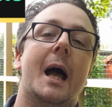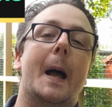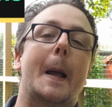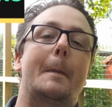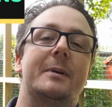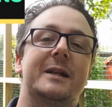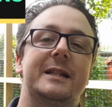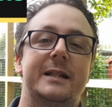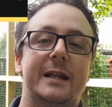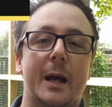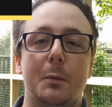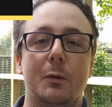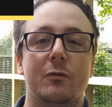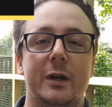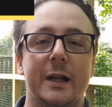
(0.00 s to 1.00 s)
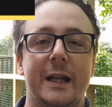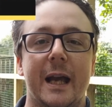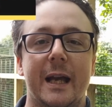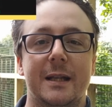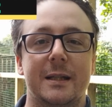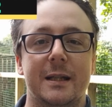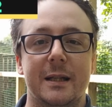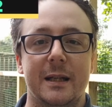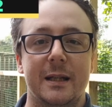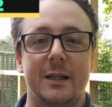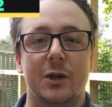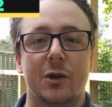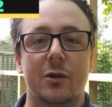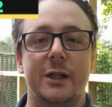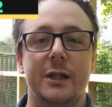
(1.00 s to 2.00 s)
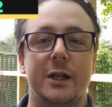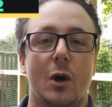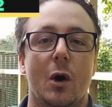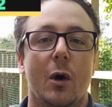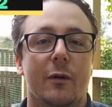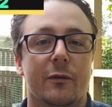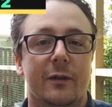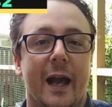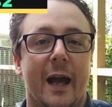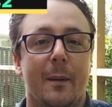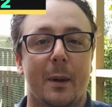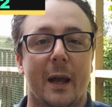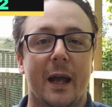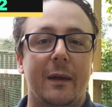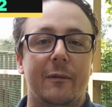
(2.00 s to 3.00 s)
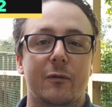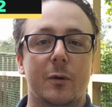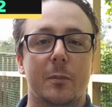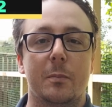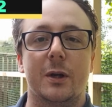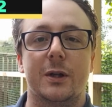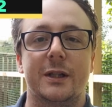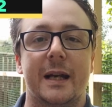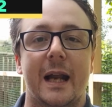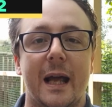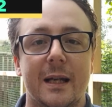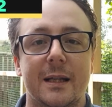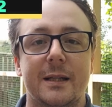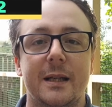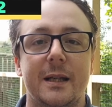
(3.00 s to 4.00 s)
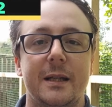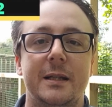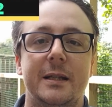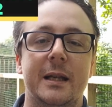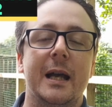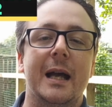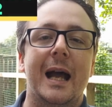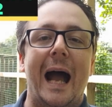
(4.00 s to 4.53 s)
Uh, but today we really get into the nitty gritty of cat behavior and personalities,